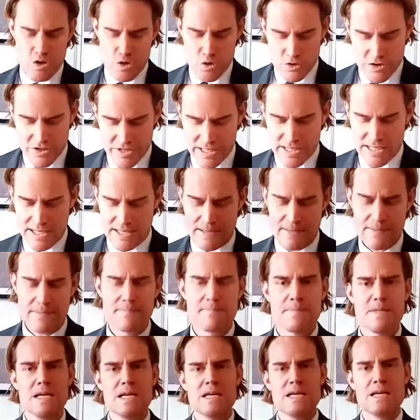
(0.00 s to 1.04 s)
You see,
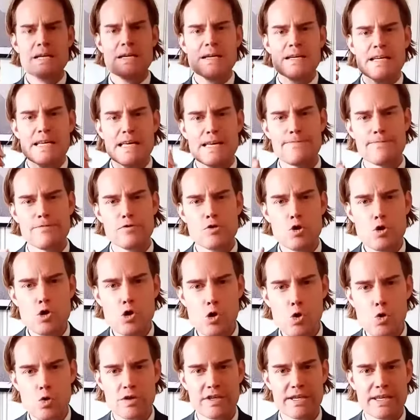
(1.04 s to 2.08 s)
if you
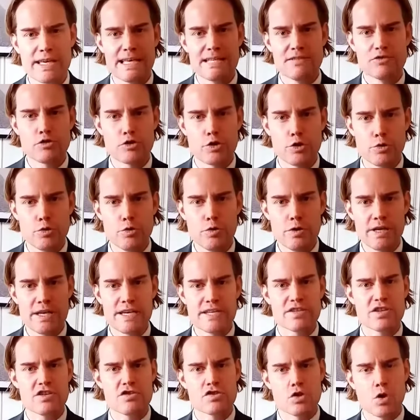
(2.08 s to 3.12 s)
look into
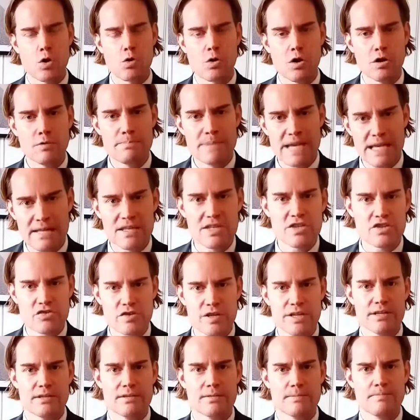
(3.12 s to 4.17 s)
his so-called
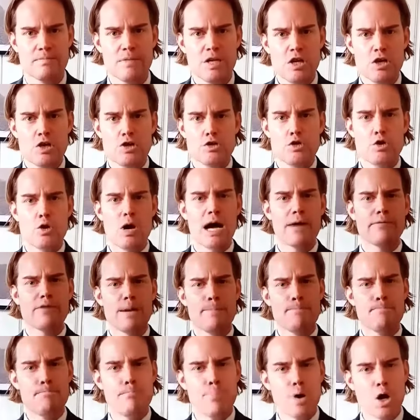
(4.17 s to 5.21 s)
ministry, you have
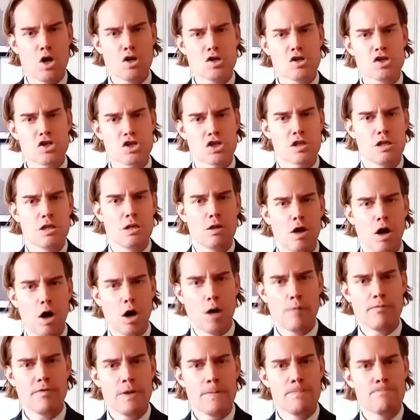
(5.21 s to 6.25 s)
a bunch
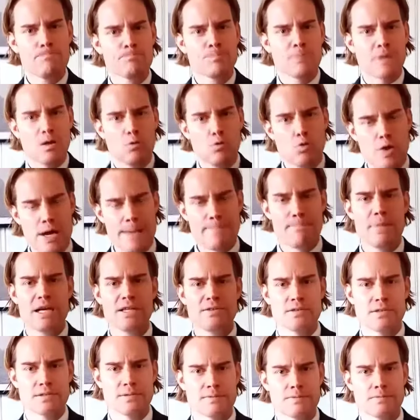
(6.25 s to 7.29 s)
of
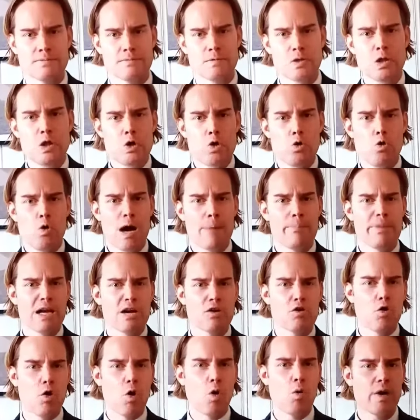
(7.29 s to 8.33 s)
women who have
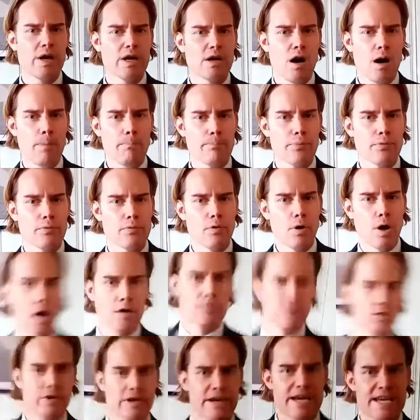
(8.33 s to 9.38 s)
been growing up
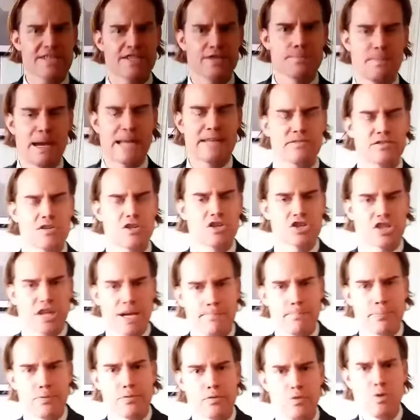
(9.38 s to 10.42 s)
under his
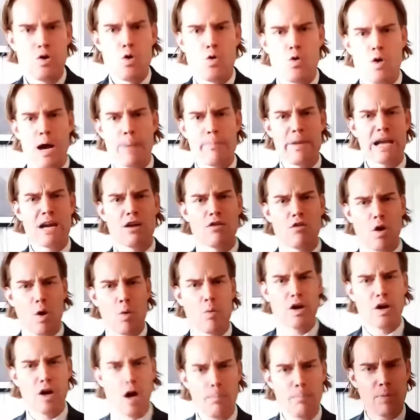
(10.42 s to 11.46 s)
mentorship, who have been
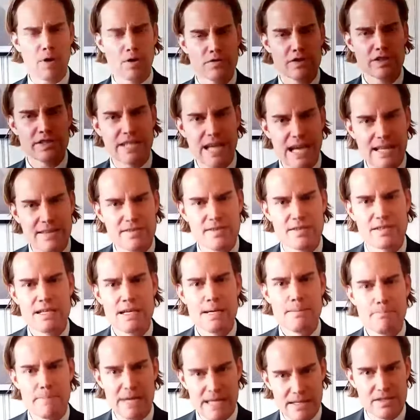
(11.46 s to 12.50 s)
growing up under that
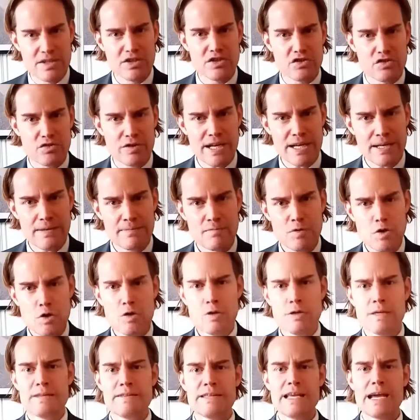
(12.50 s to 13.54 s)
ministry.
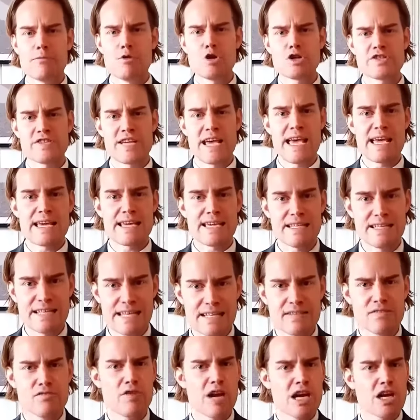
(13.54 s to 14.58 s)
They were taken
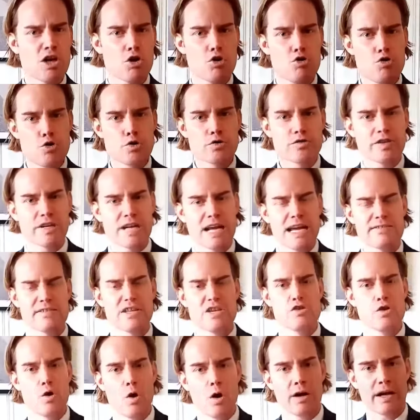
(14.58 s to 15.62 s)
in, recruited at
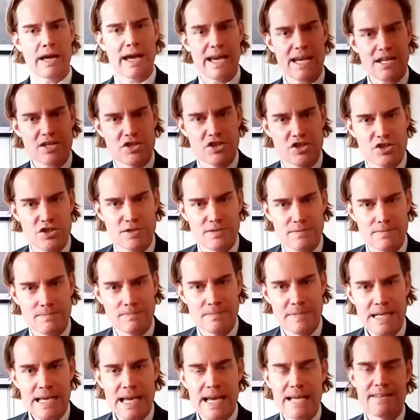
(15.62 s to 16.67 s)
a young age,
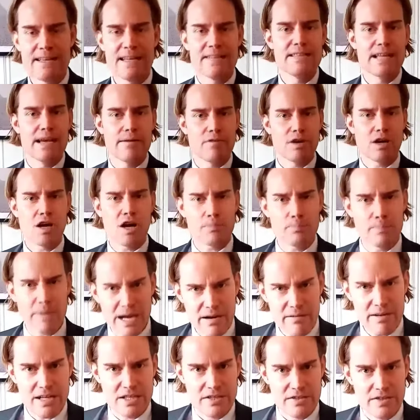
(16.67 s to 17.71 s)
and they never got
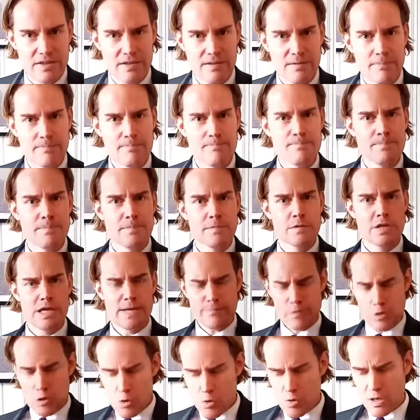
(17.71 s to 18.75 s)
married.
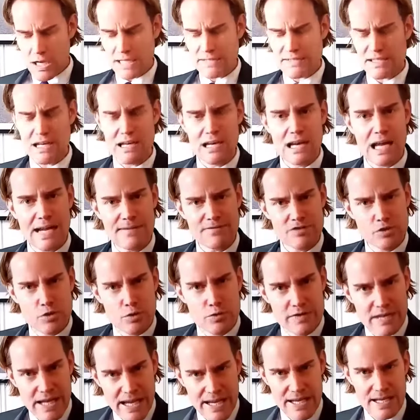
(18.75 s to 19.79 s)
If you look at their lives
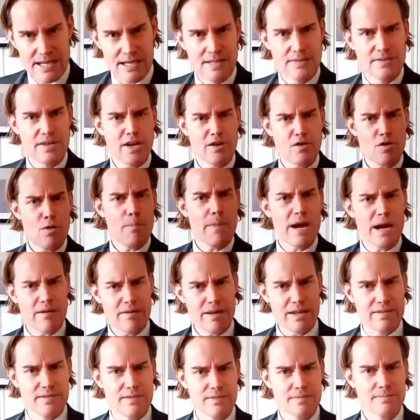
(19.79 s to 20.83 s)
today, they are not
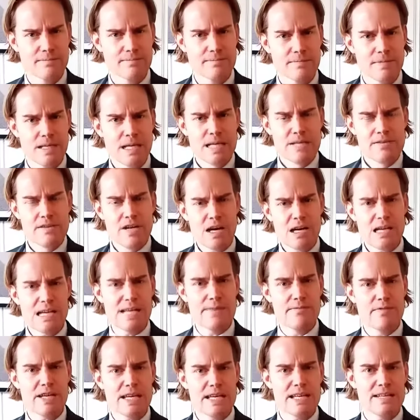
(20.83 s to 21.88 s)
married. They are
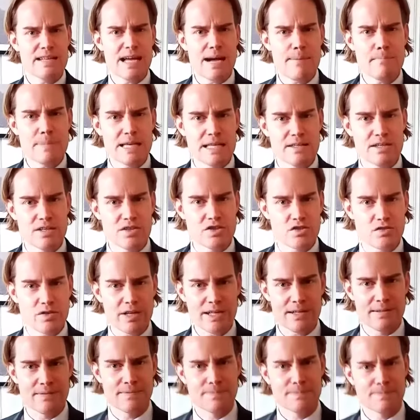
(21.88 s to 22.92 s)
living in that
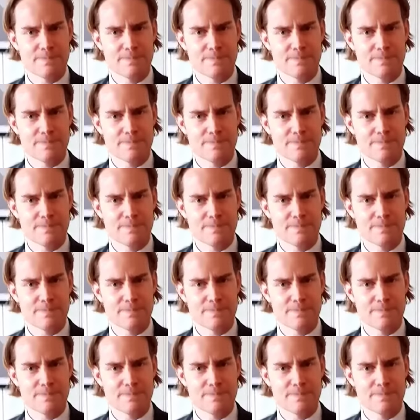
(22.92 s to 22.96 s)
ministry.